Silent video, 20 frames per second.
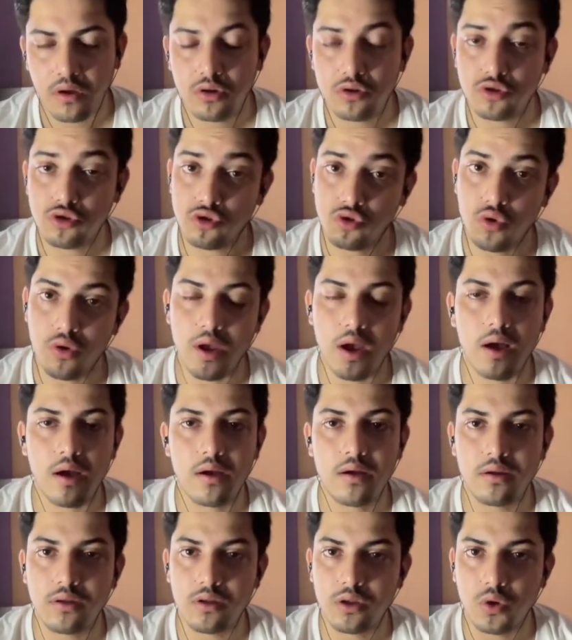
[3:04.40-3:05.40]
so yeah
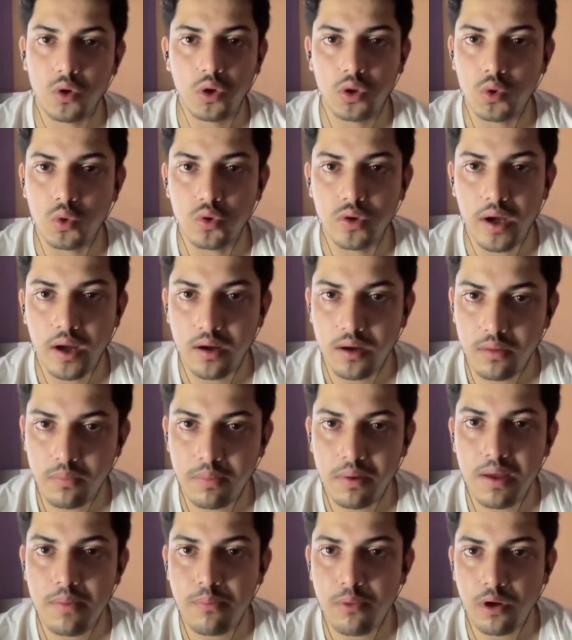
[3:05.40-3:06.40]
don't do that
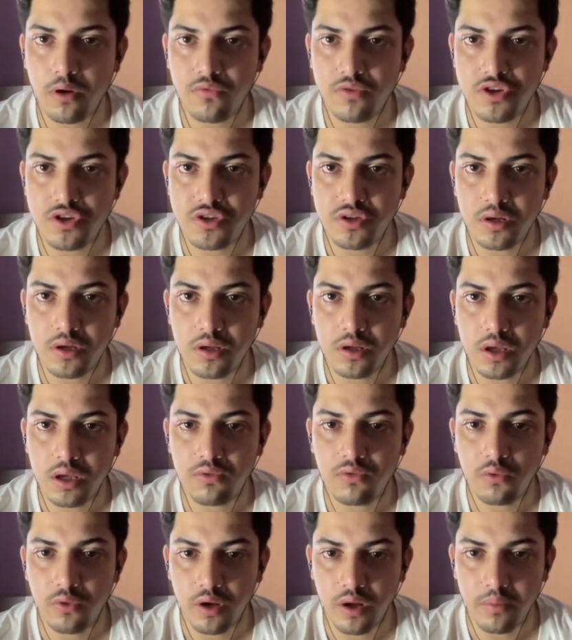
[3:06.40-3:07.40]
play professionally
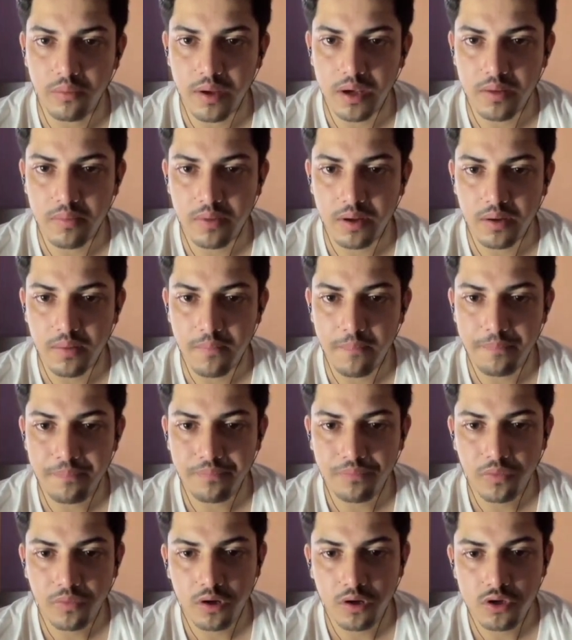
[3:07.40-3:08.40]
if you want to make money
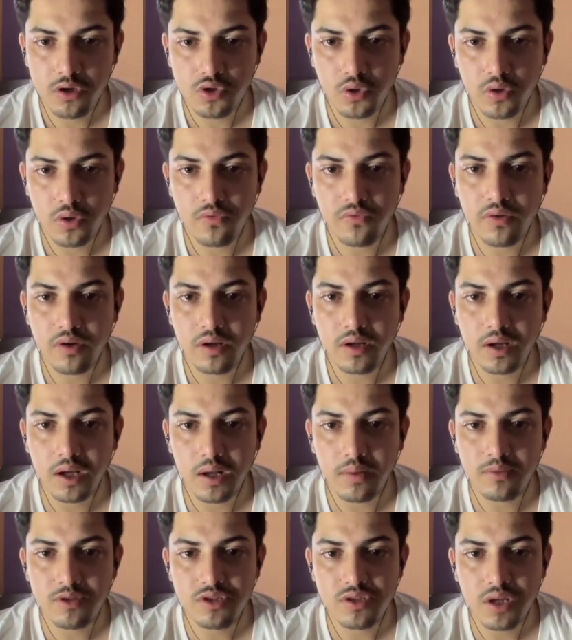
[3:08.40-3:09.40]
so if it
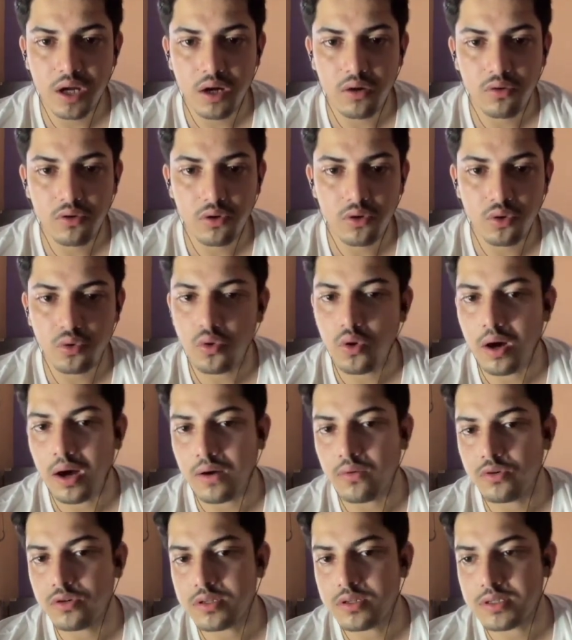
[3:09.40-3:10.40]
comes down to
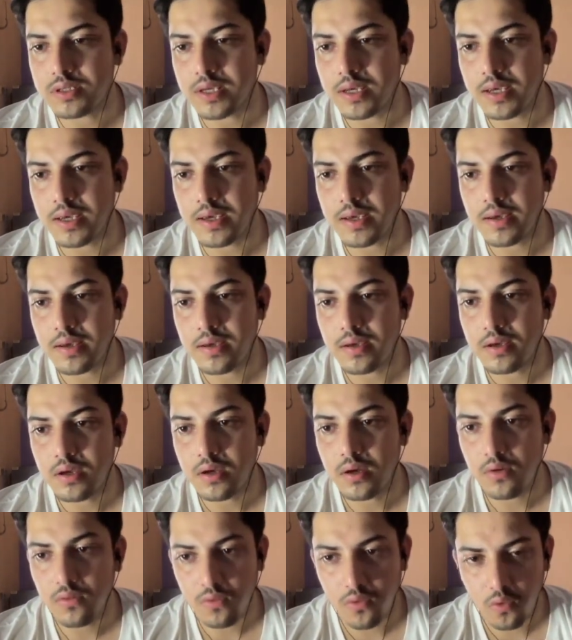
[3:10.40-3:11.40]
i would say
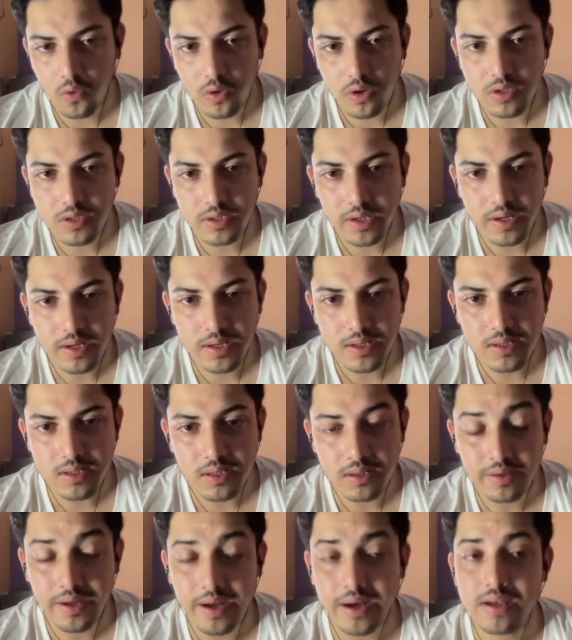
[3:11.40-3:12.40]
4 cents
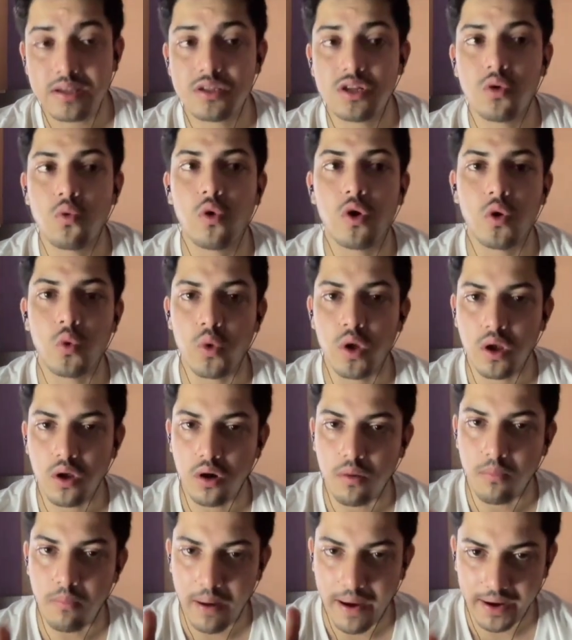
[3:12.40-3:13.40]
that's the one way
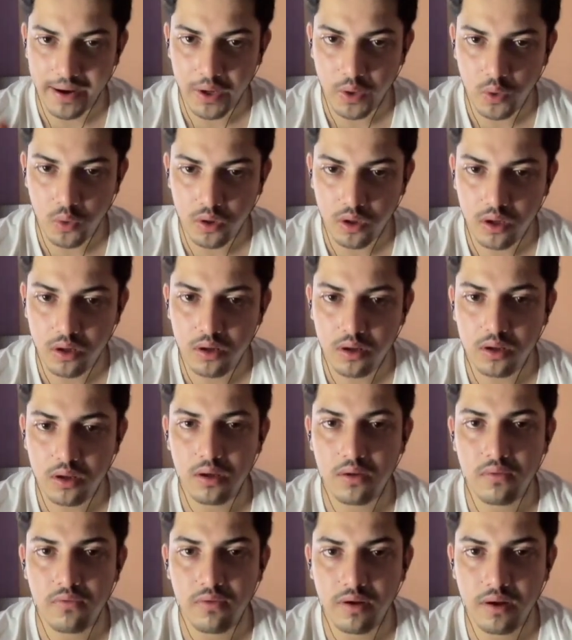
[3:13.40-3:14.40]
of buying a token
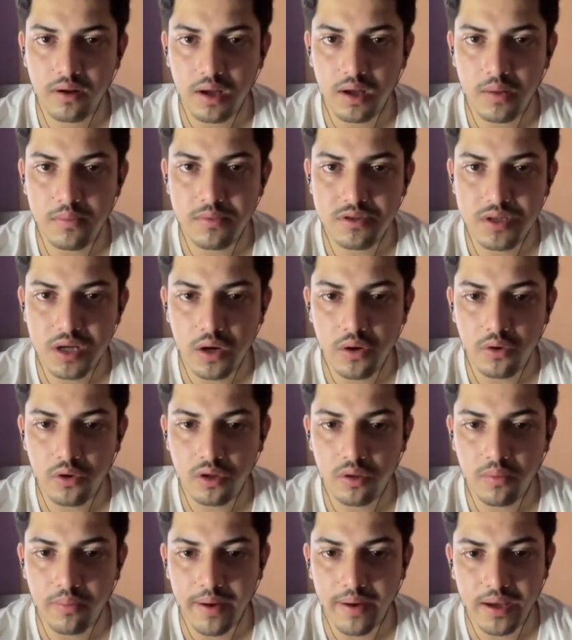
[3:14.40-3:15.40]
if it comes down
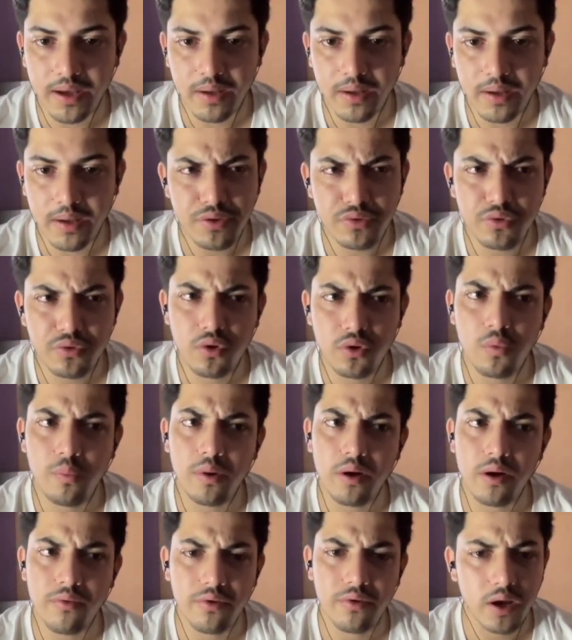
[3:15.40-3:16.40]
to the buying price we'll
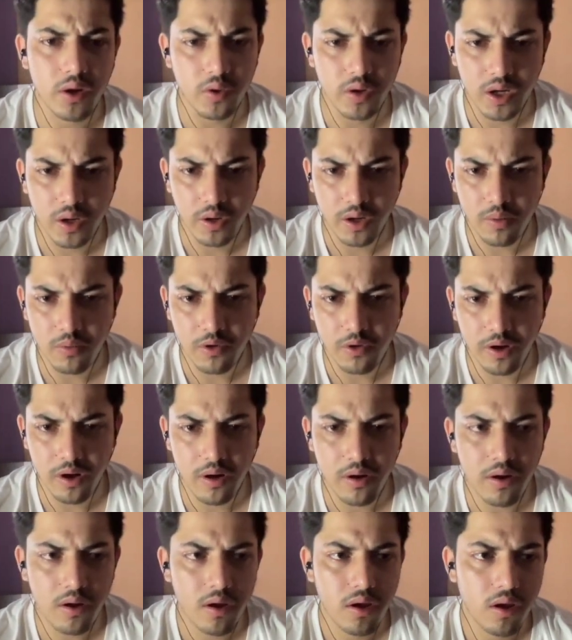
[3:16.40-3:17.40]
open a trade no doubt about it